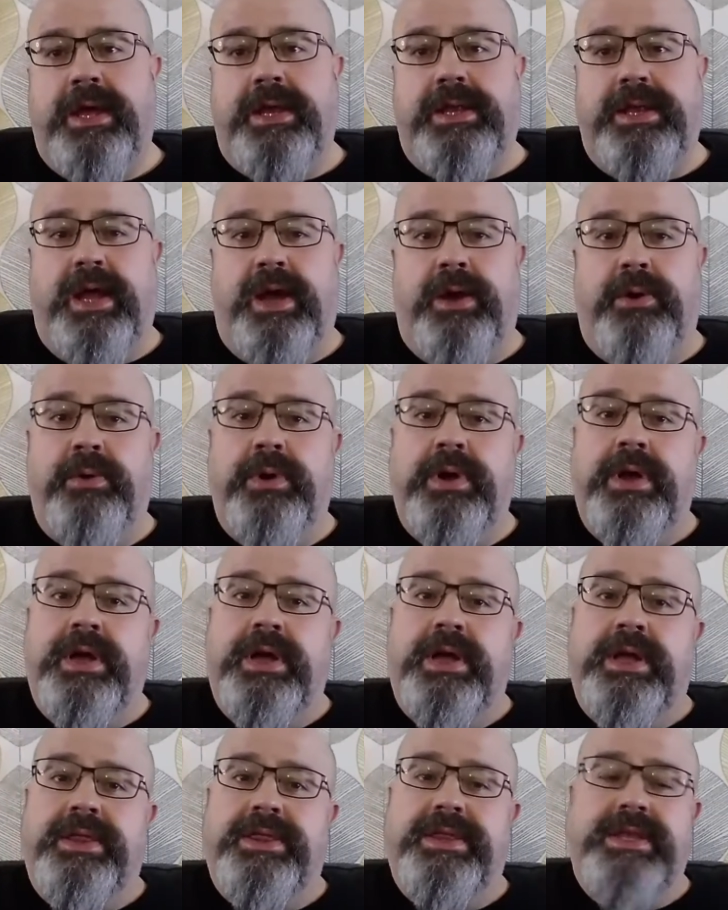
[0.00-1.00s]
Now
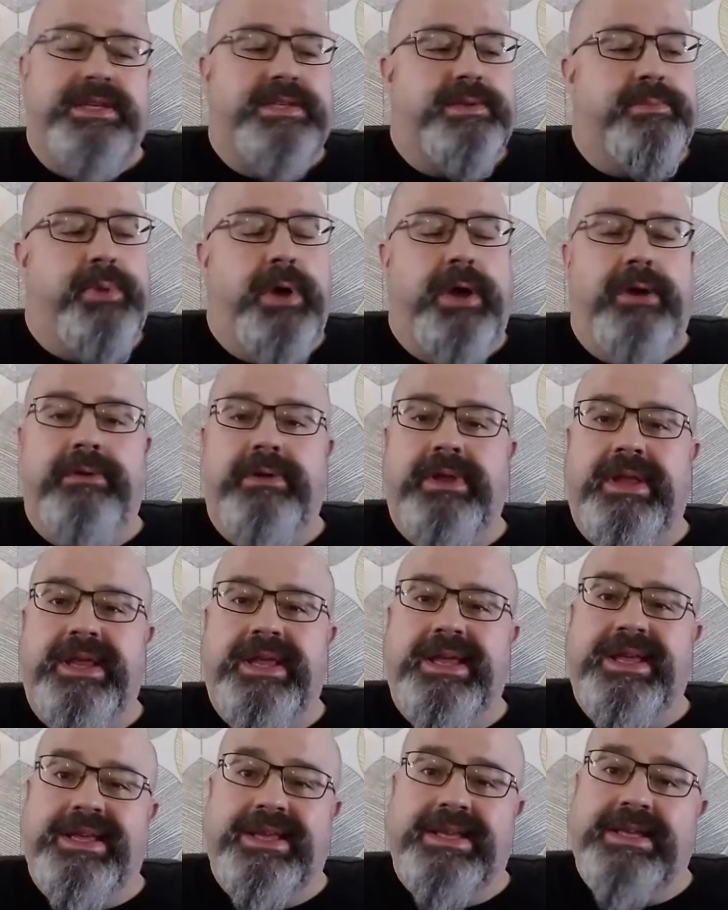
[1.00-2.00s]
this
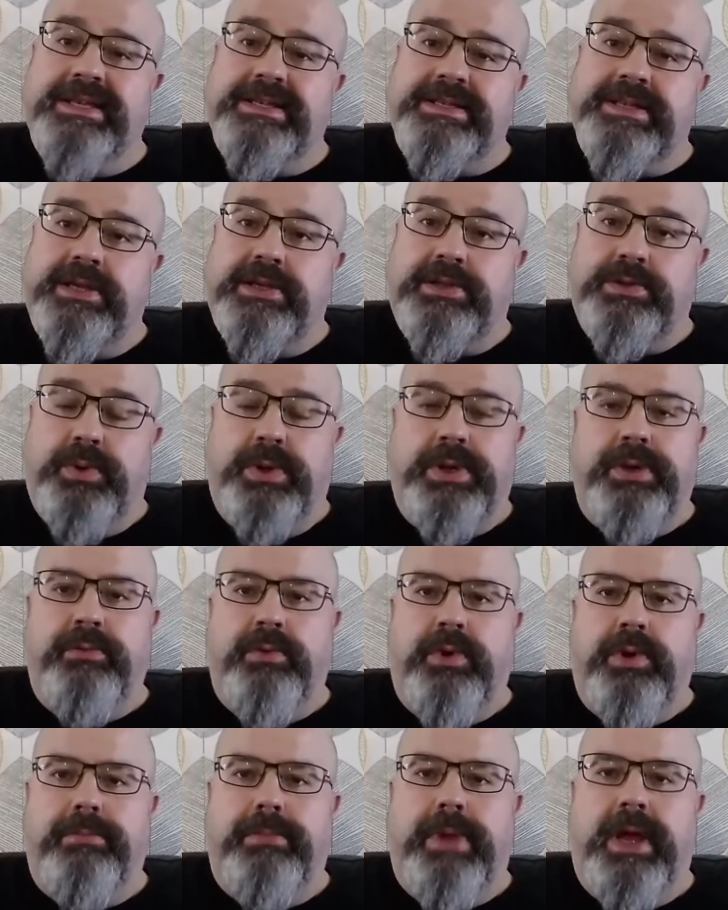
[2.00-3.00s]
apparently is a
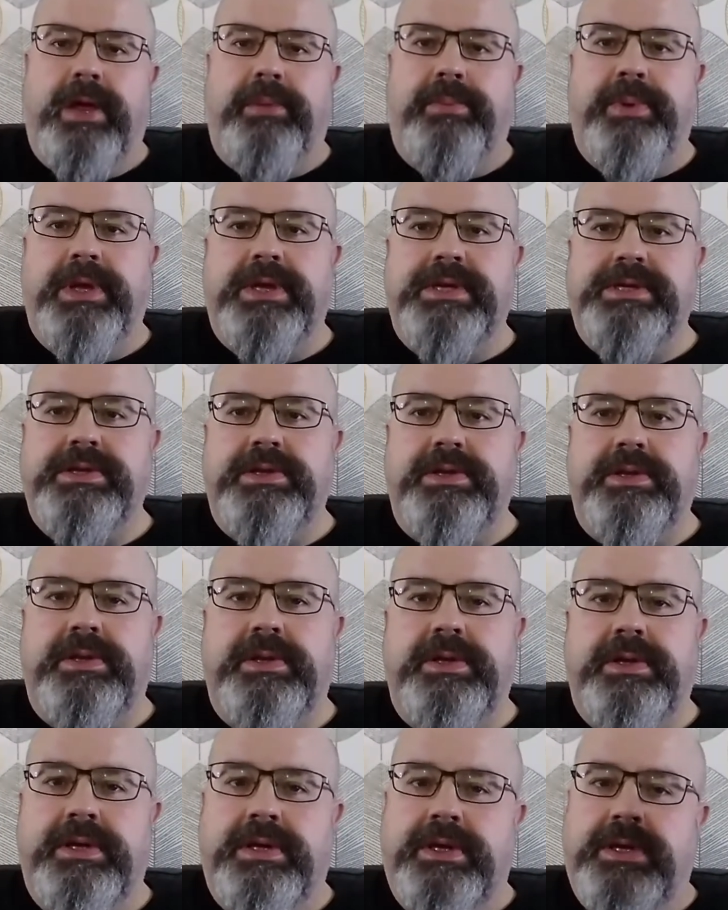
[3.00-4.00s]
21 megapixel
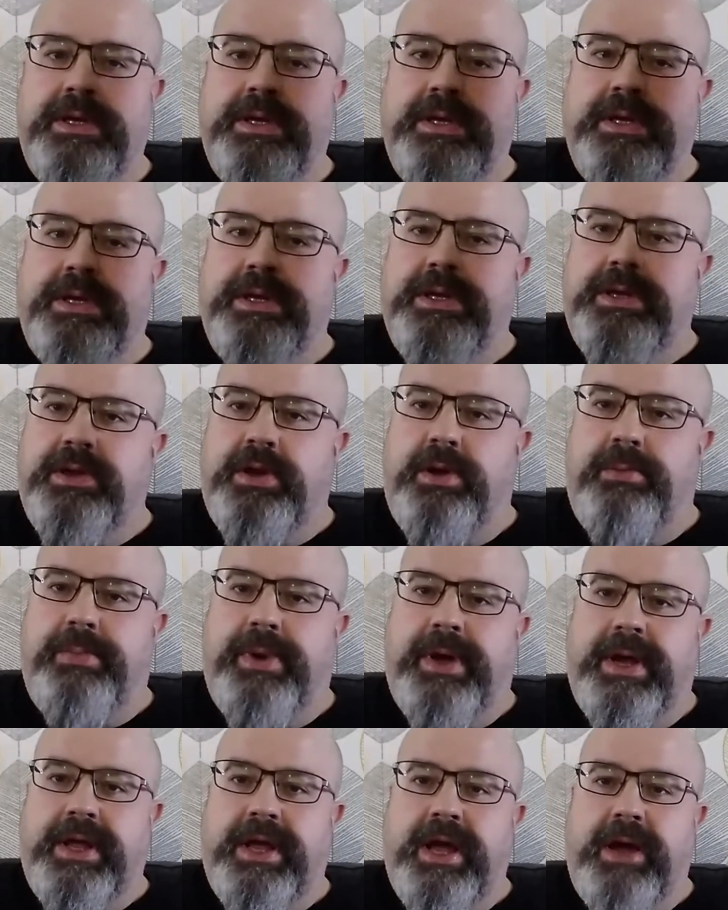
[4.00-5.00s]

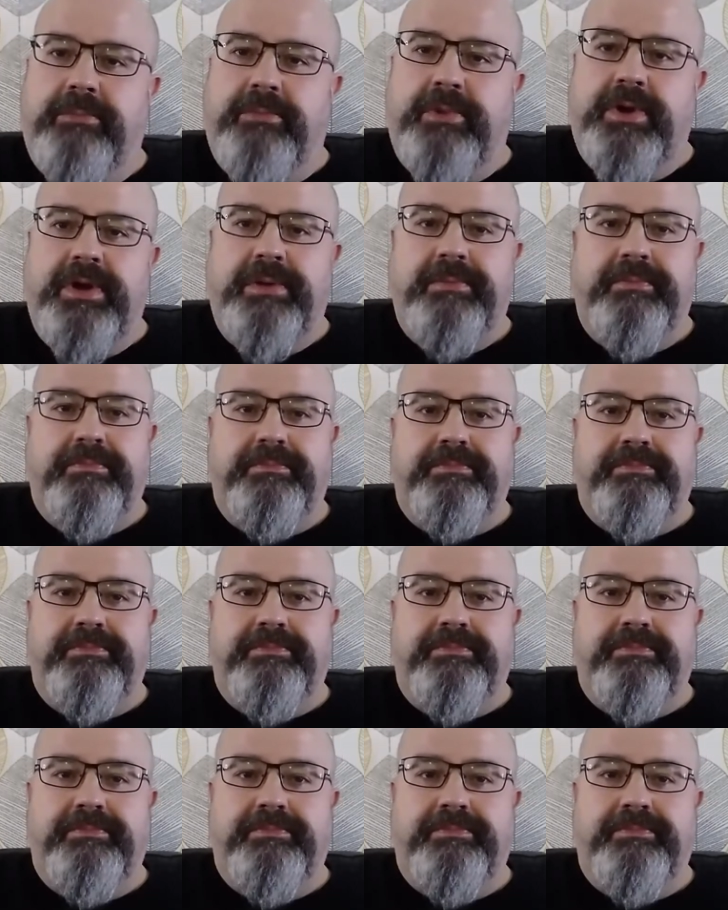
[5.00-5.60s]
compact camera.